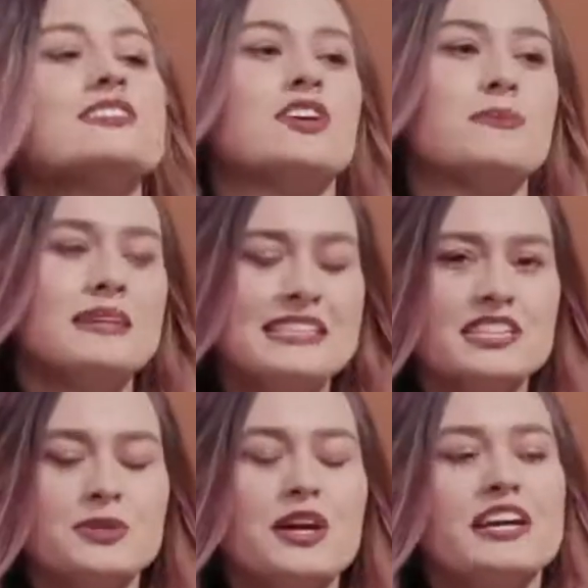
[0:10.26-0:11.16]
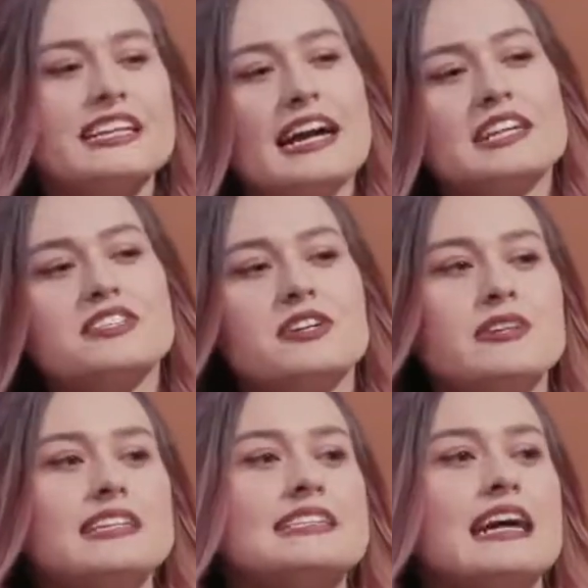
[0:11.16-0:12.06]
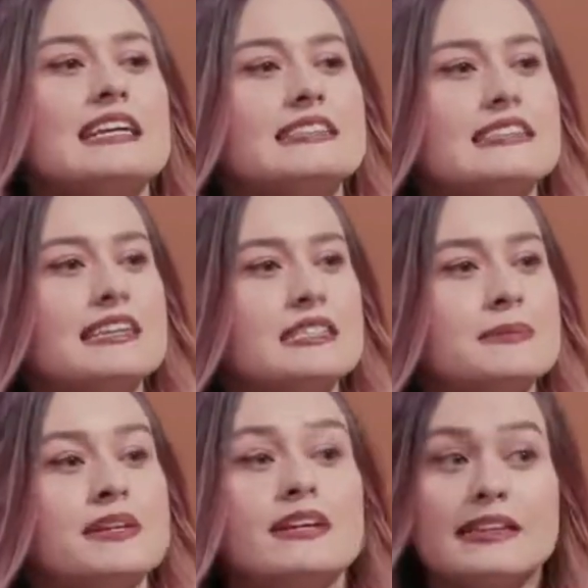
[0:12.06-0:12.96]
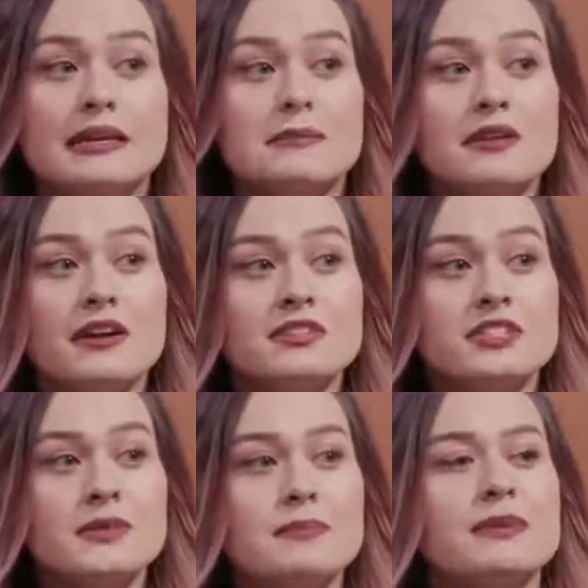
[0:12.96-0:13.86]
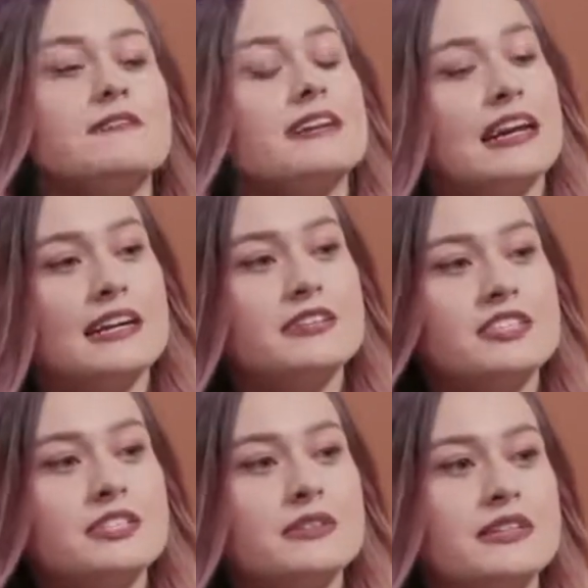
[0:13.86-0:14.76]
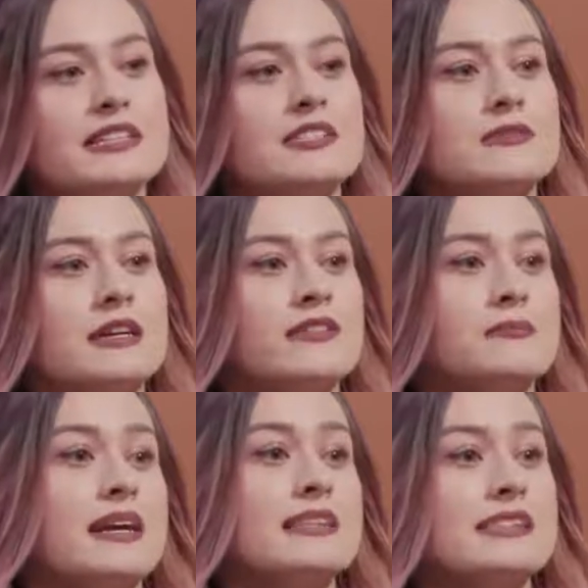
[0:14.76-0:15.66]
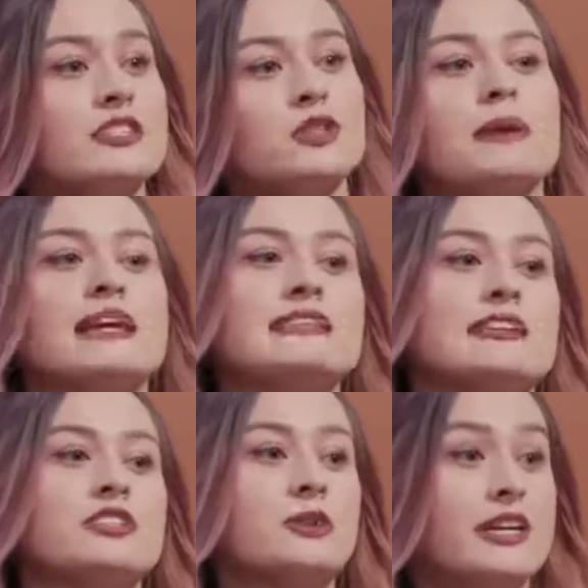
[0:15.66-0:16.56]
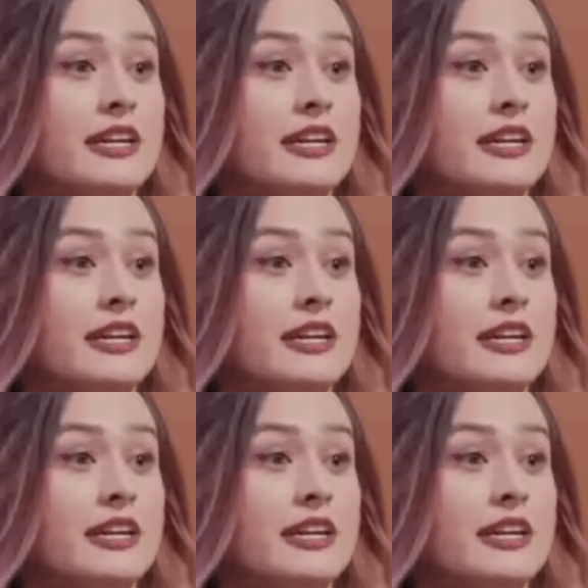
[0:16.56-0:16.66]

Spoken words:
So my sexuality, I don't exactly like to put a label onto it, but if I had to, it's around the bisexual, pansexual